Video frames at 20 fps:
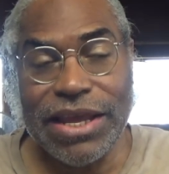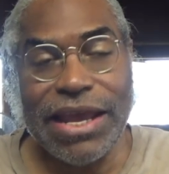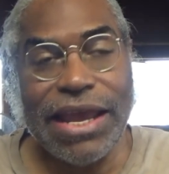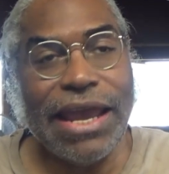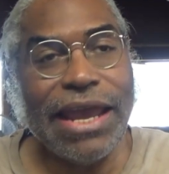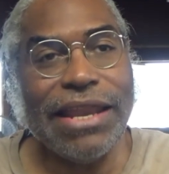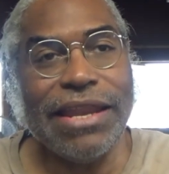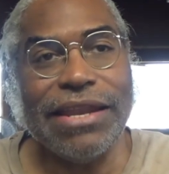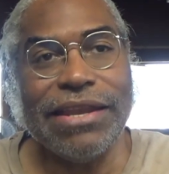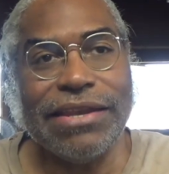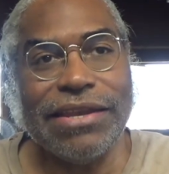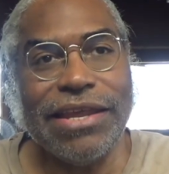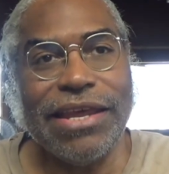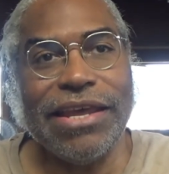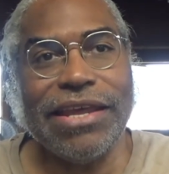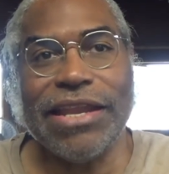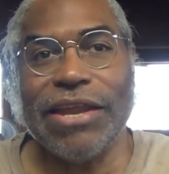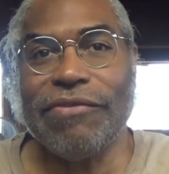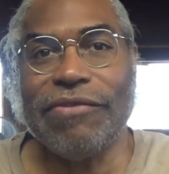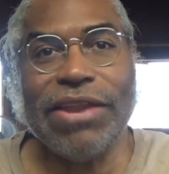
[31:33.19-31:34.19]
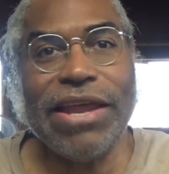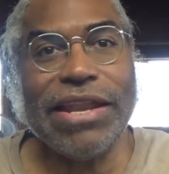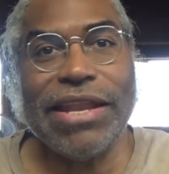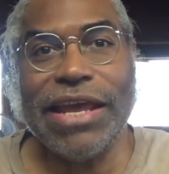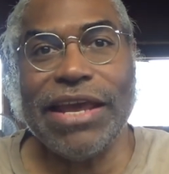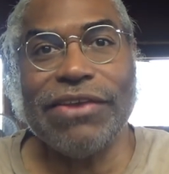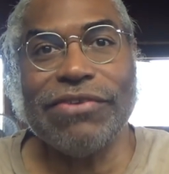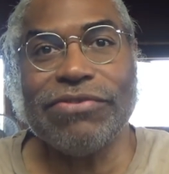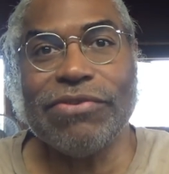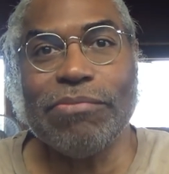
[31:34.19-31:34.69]
And indeed, every time they
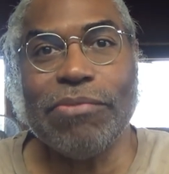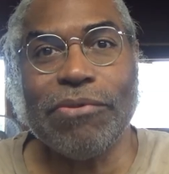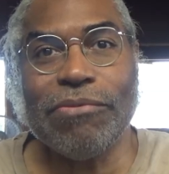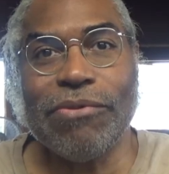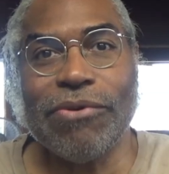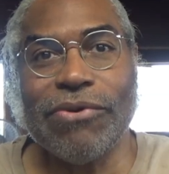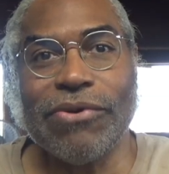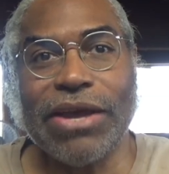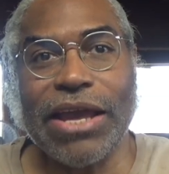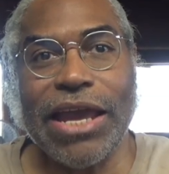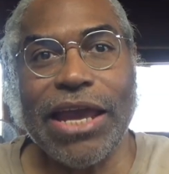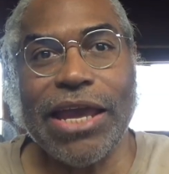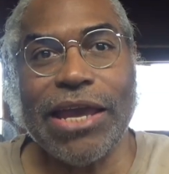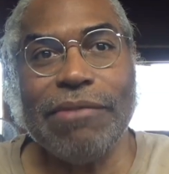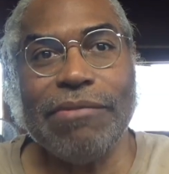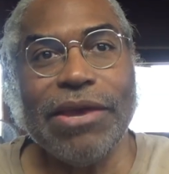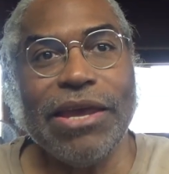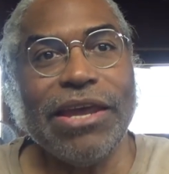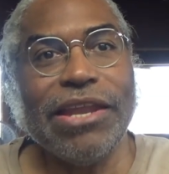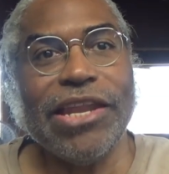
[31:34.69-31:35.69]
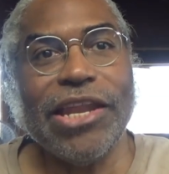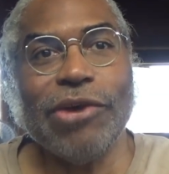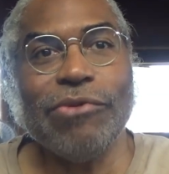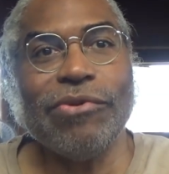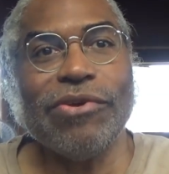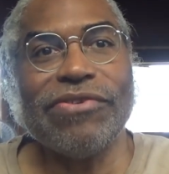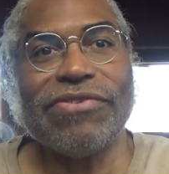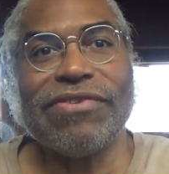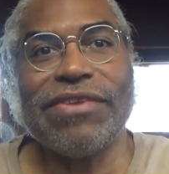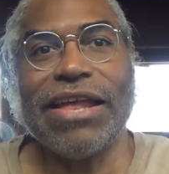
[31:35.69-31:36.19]
had a Super Bowl game, there
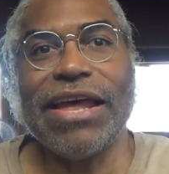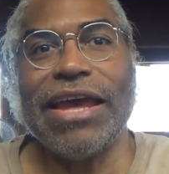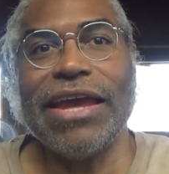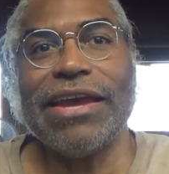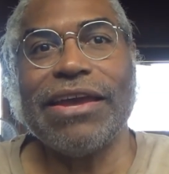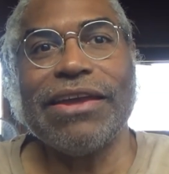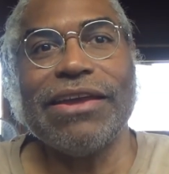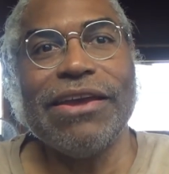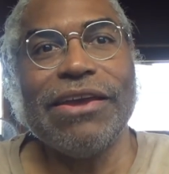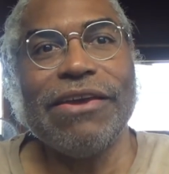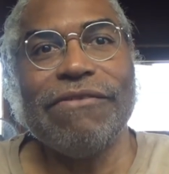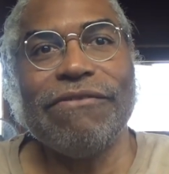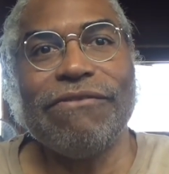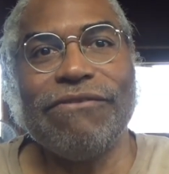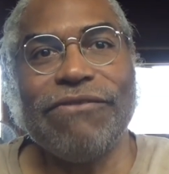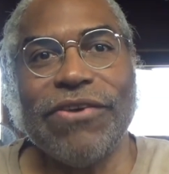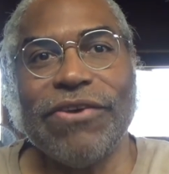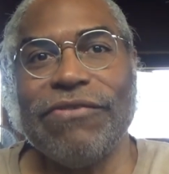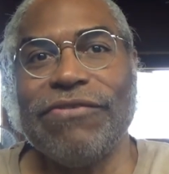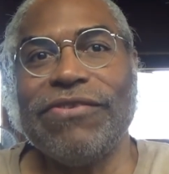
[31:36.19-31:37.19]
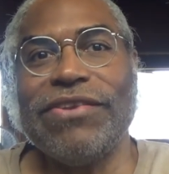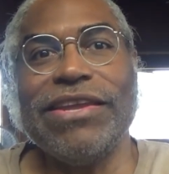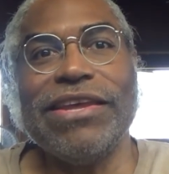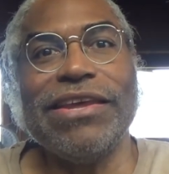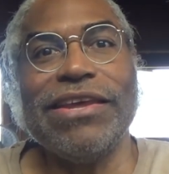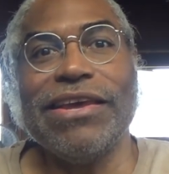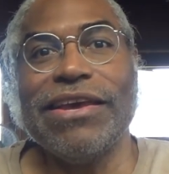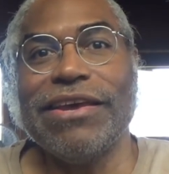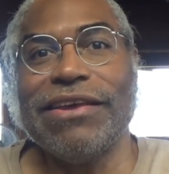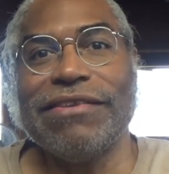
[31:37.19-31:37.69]
was like 50,
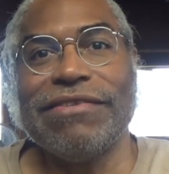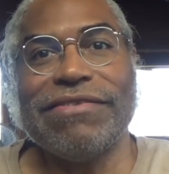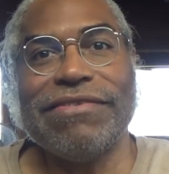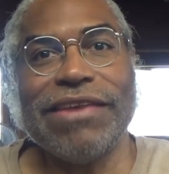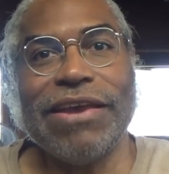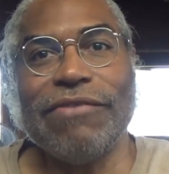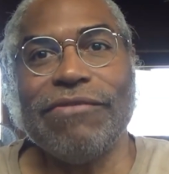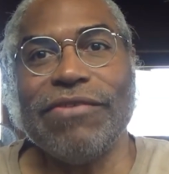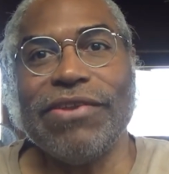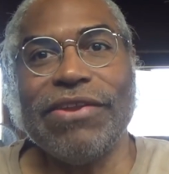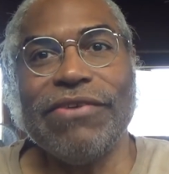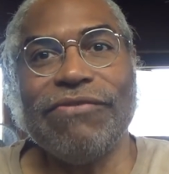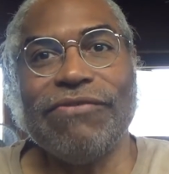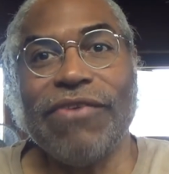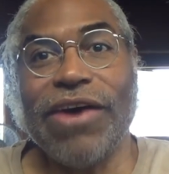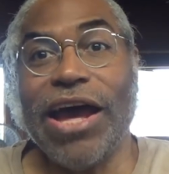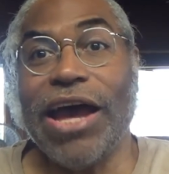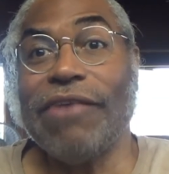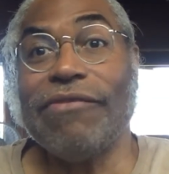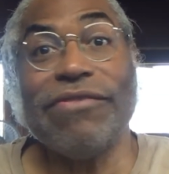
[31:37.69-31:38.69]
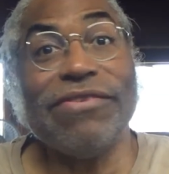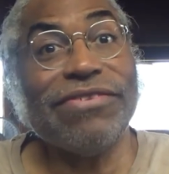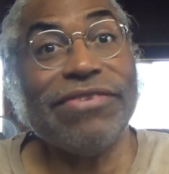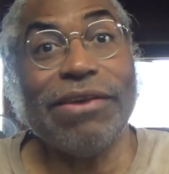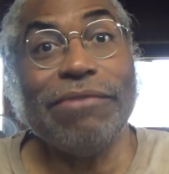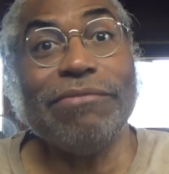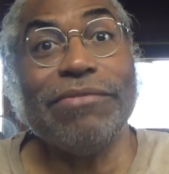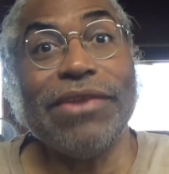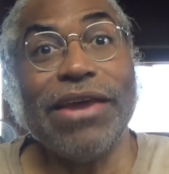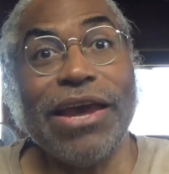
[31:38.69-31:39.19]
75, and
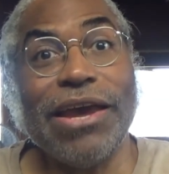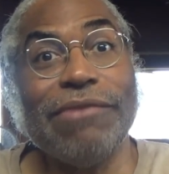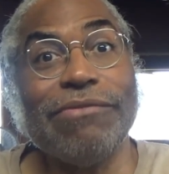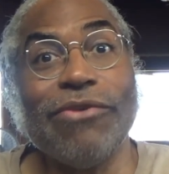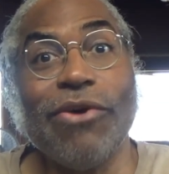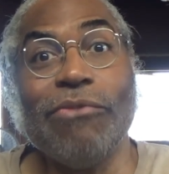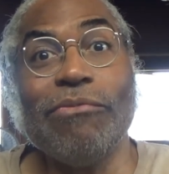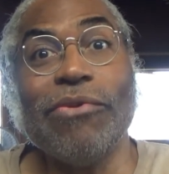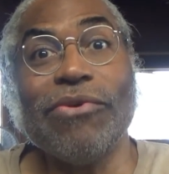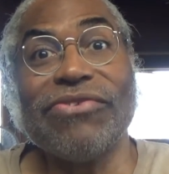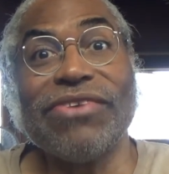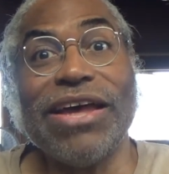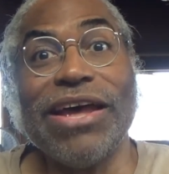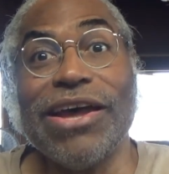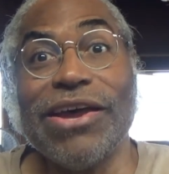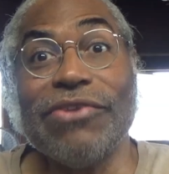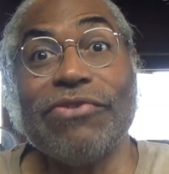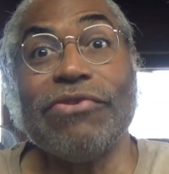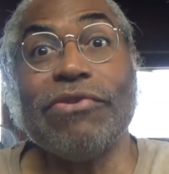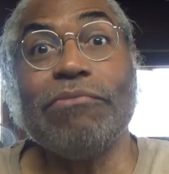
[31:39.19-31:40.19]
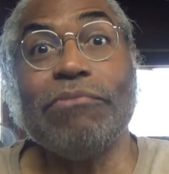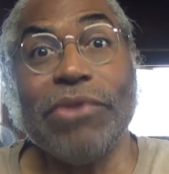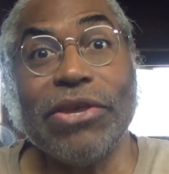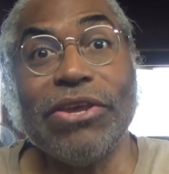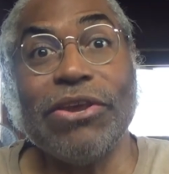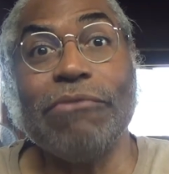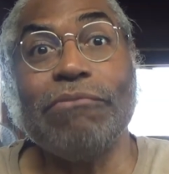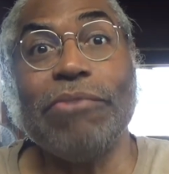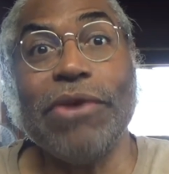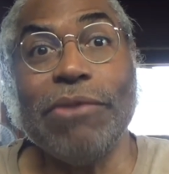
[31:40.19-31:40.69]
sometimes almost 100
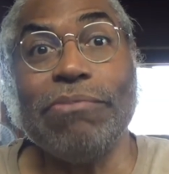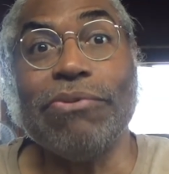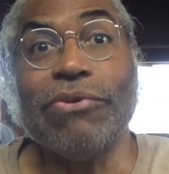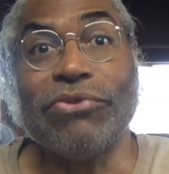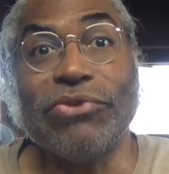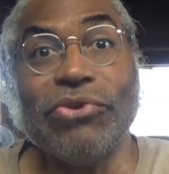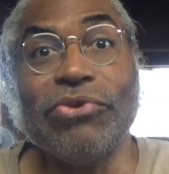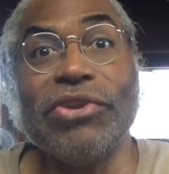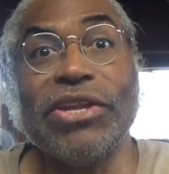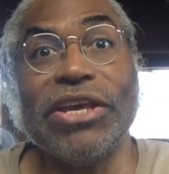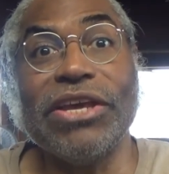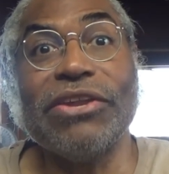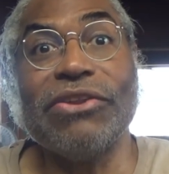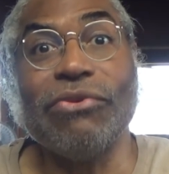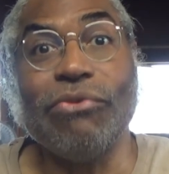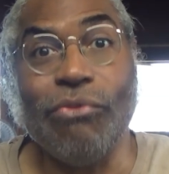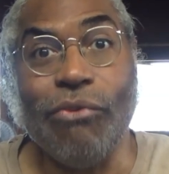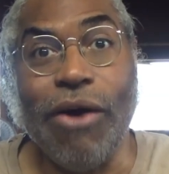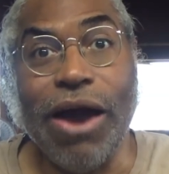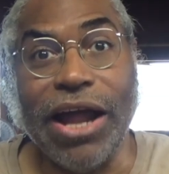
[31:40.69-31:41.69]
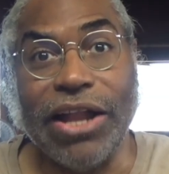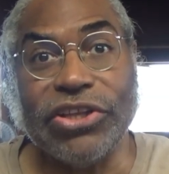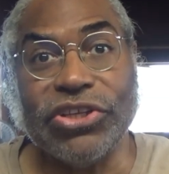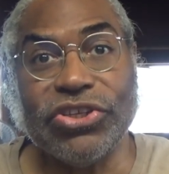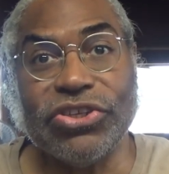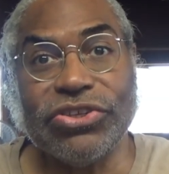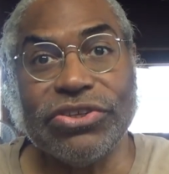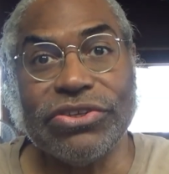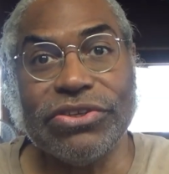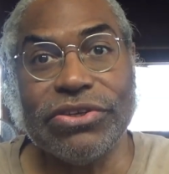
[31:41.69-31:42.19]
million people tuning in to
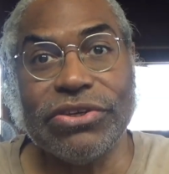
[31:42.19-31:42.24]
watch.